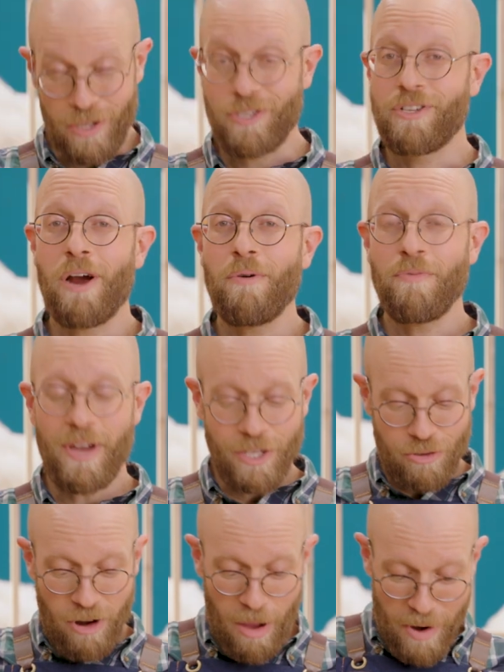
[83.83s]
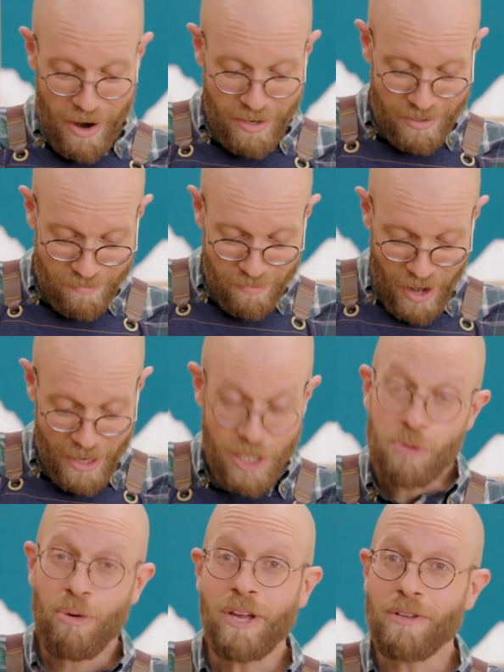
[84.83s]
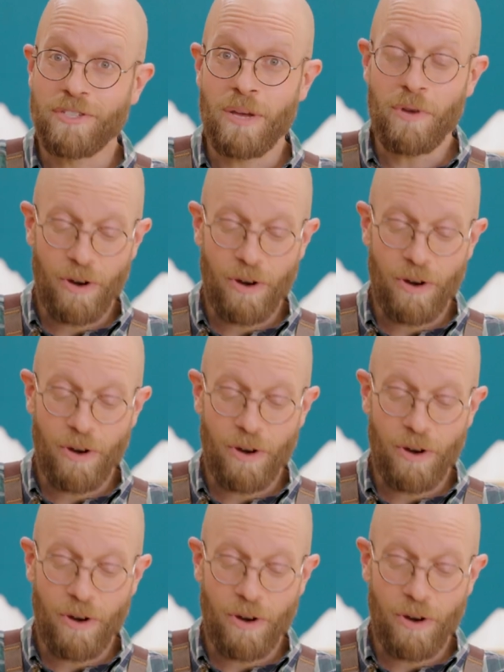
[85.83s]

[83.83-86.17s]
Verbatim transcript: Start with my strawberries and sprinkle some